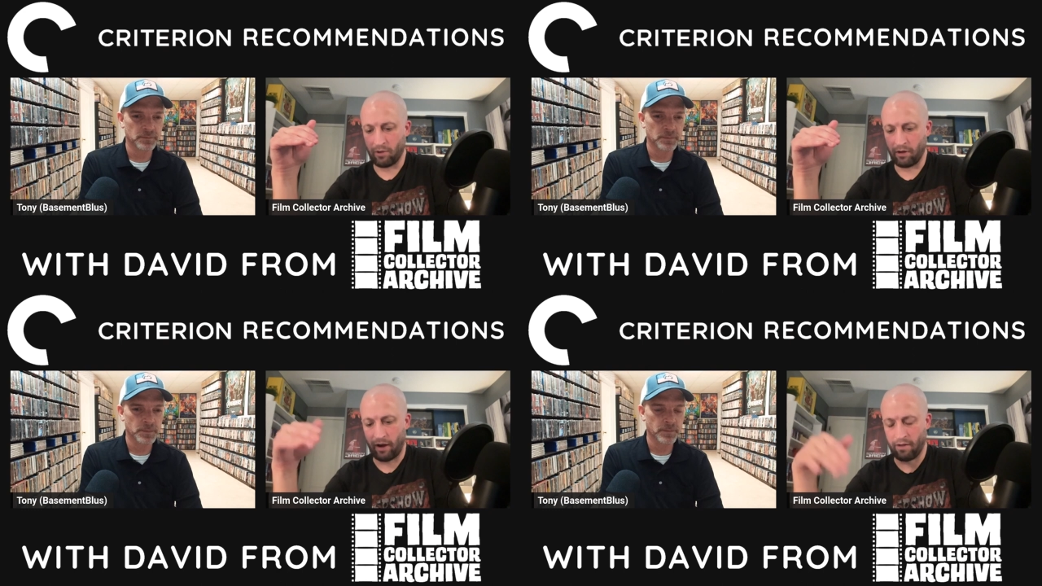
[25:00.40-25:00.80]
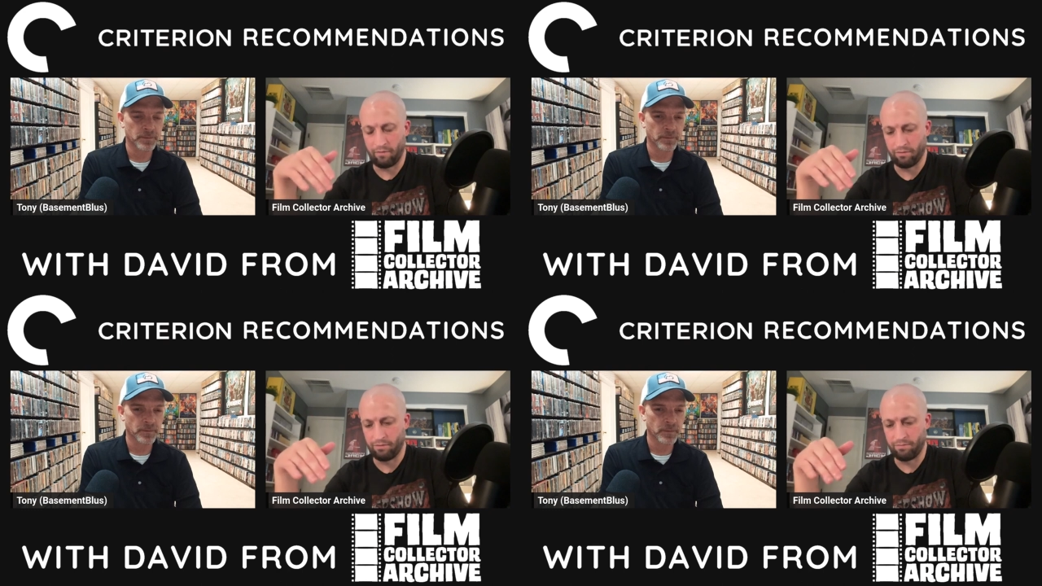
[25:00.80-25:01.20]
Speaker 1: I,
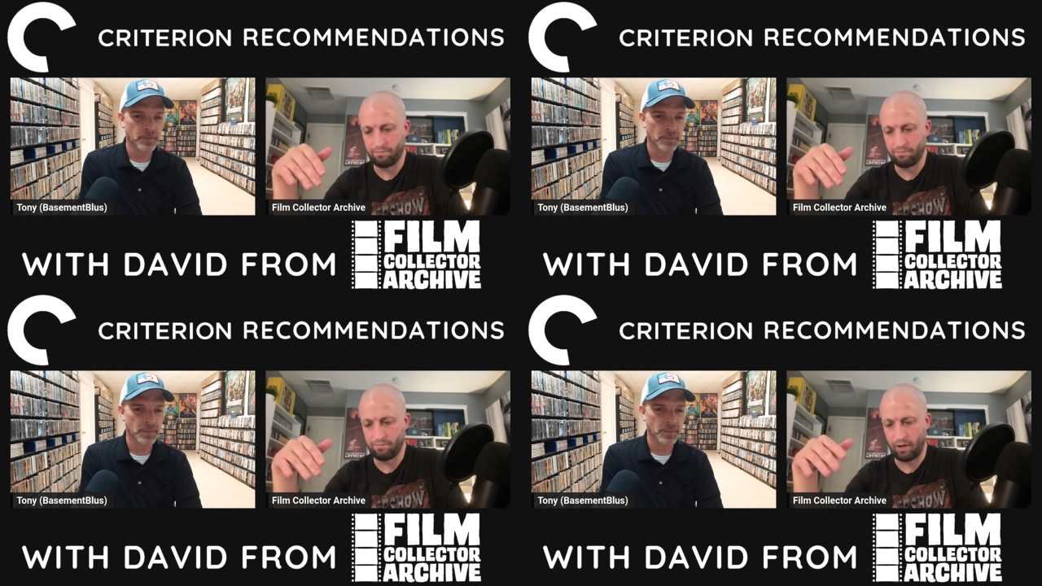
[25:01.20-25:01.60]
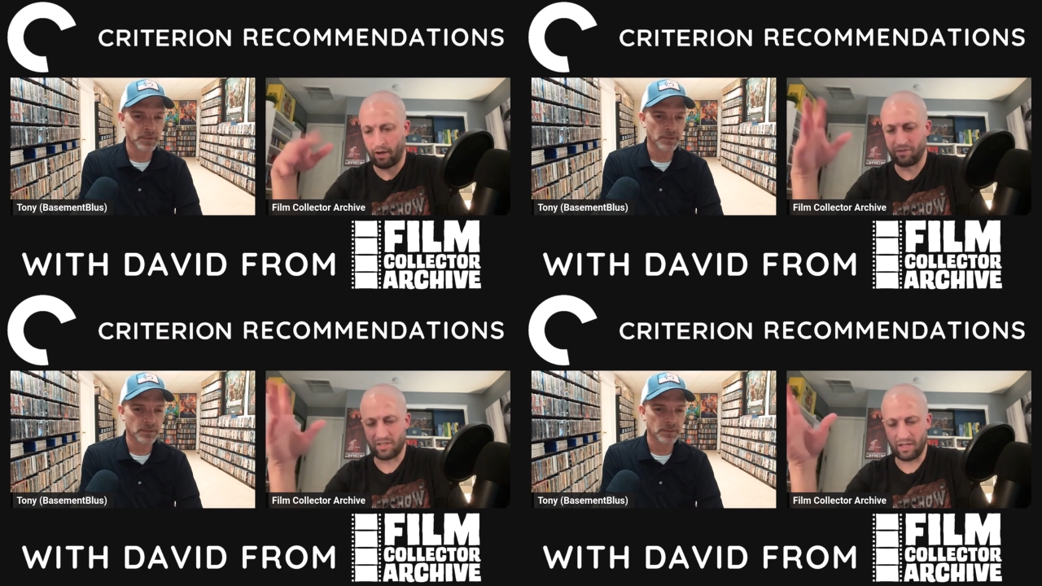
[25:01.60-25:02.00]
I've
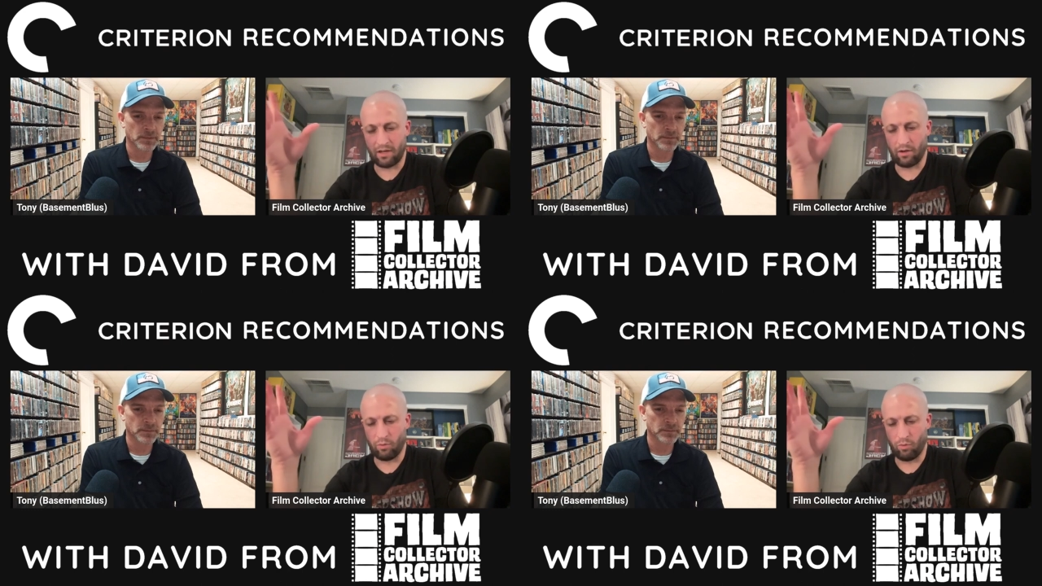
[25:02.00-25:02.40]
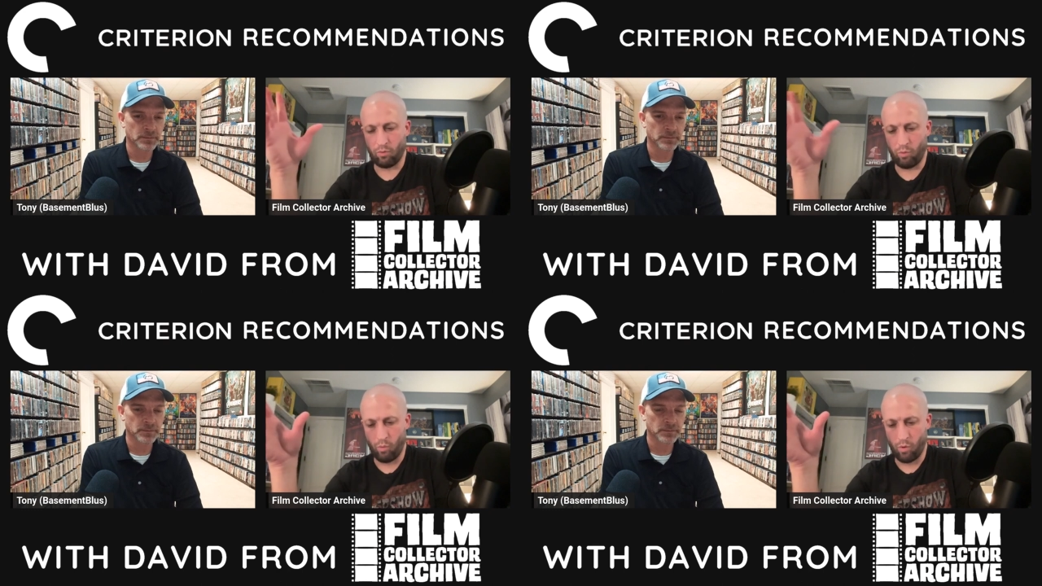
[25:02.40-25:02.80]
I've seen it
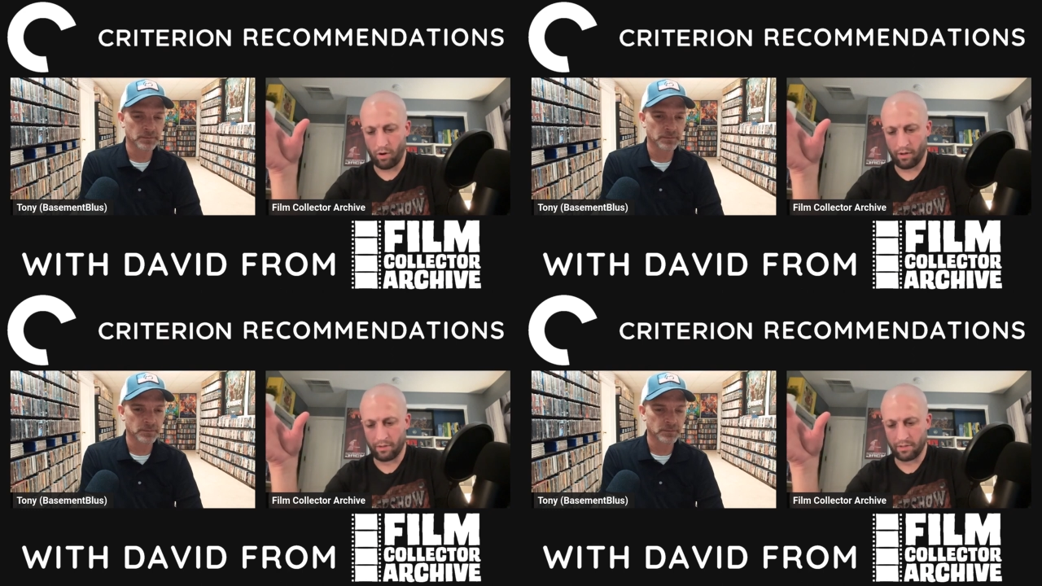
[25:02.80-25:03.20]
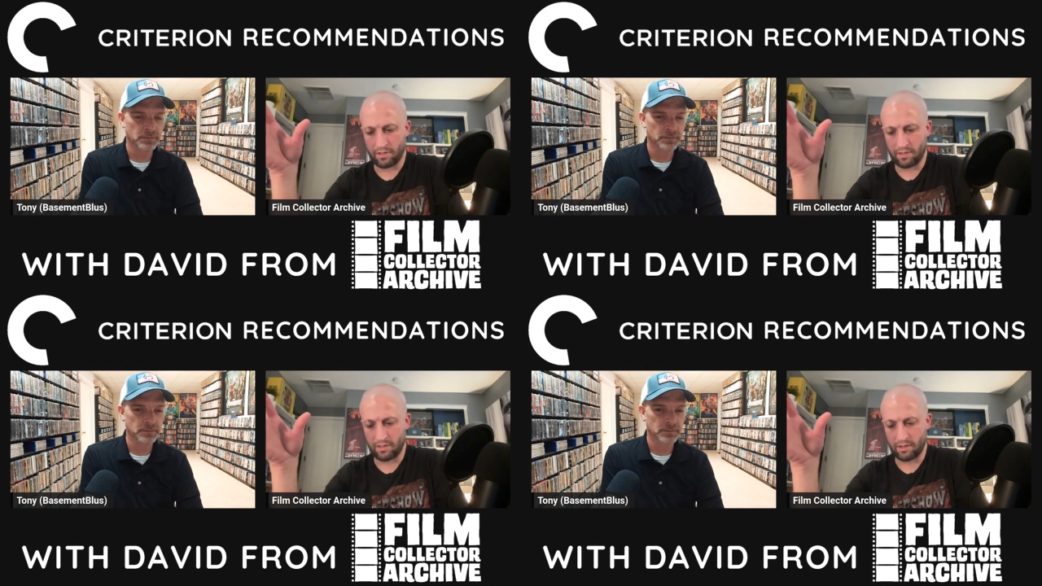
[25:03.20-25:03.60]

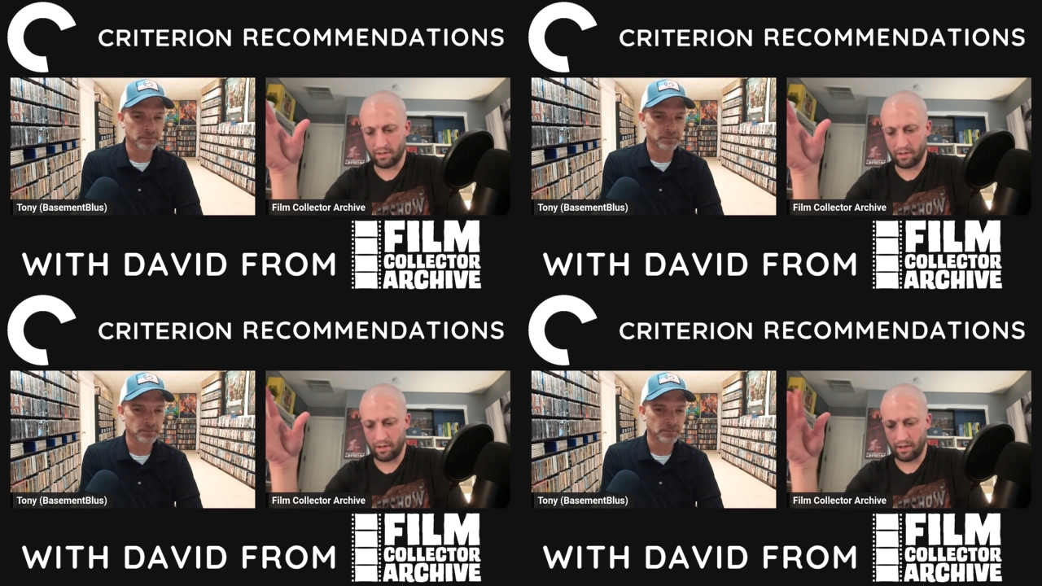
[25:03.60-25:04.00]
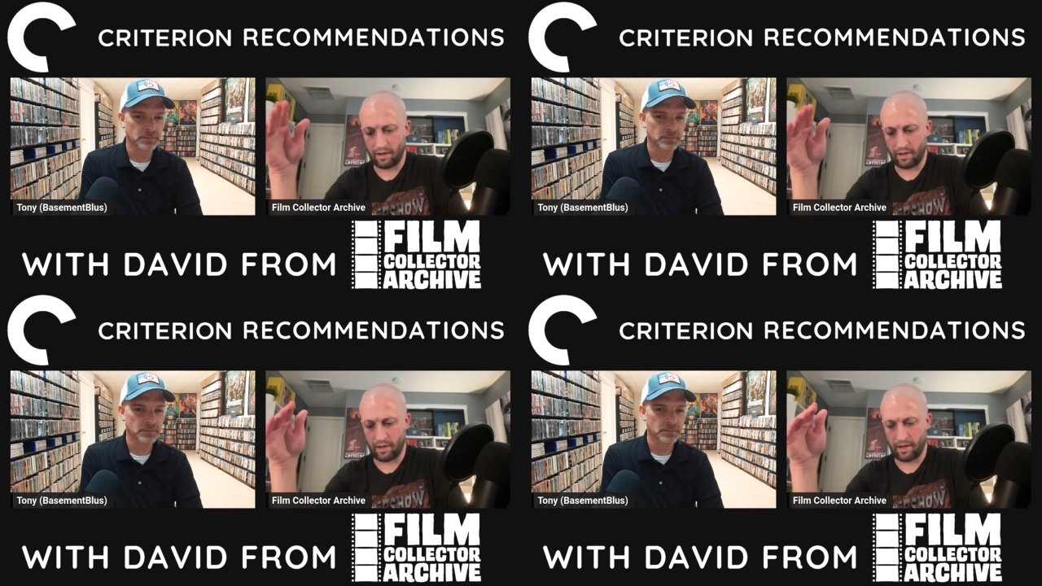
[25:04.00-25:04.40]
once, and
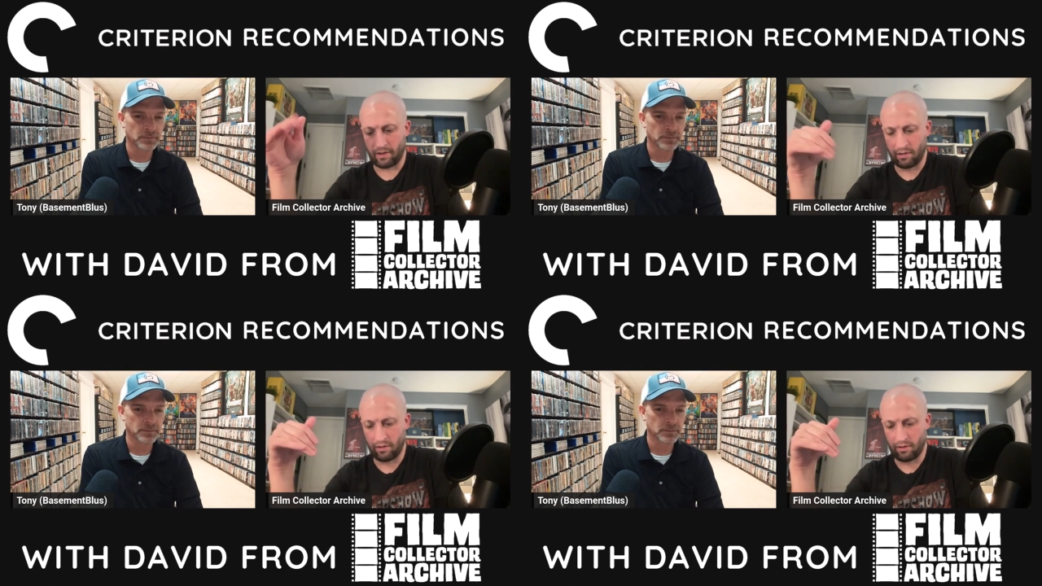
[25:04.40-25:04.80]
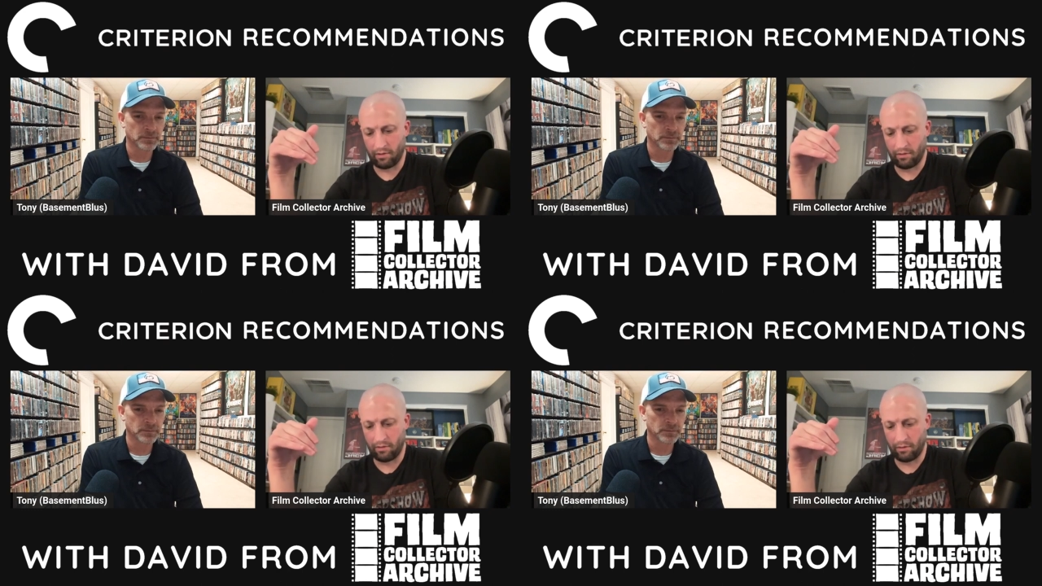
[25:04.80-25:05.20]
I and I did
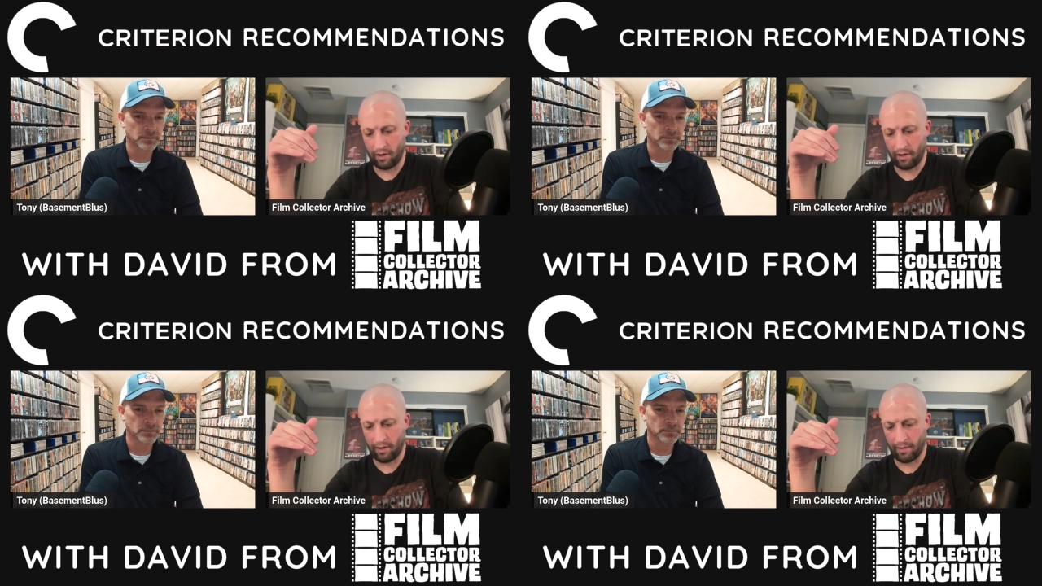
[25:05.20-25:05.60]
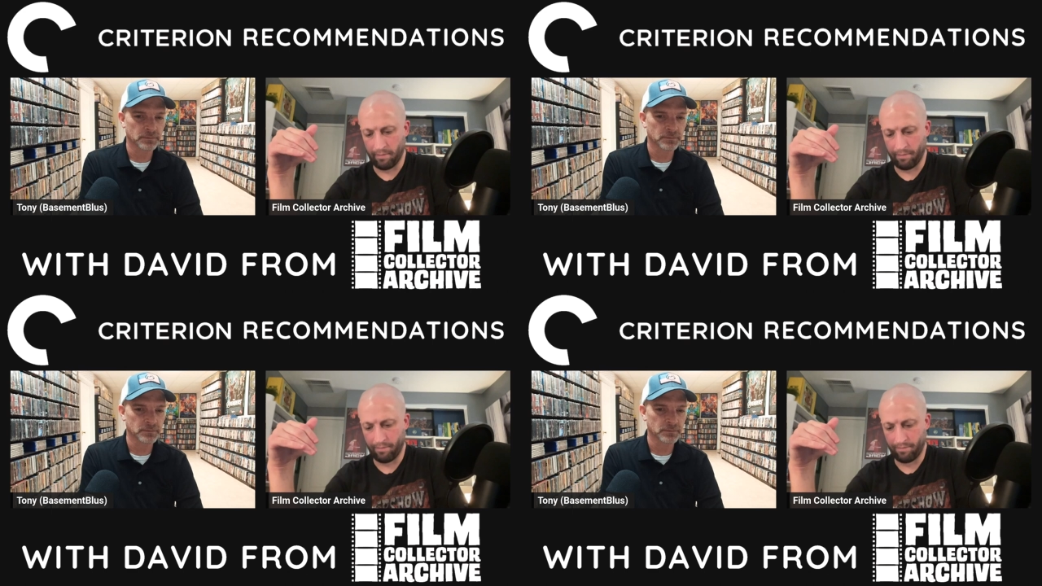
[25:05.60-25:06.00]

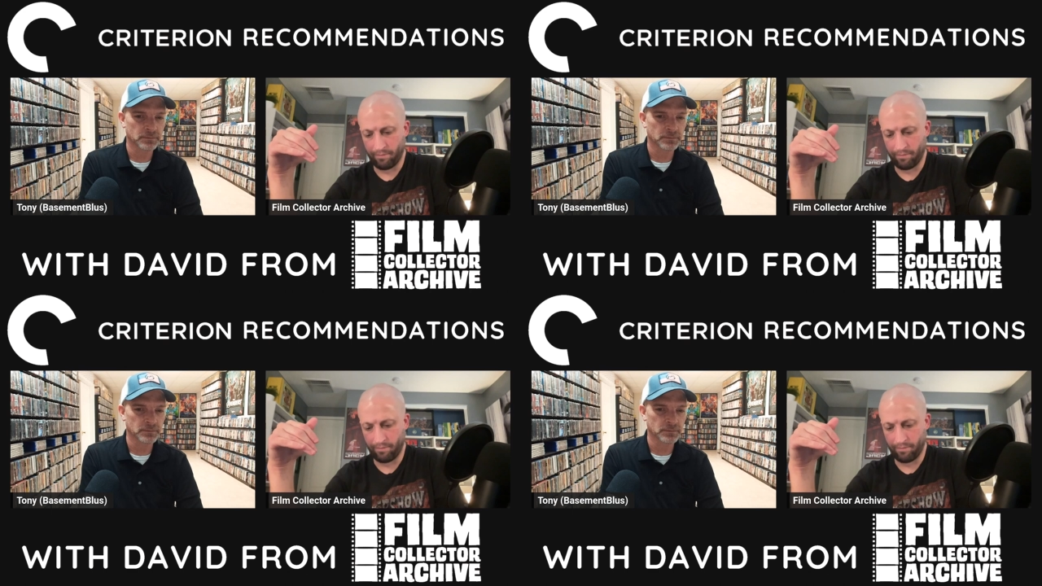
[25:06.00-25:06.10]
um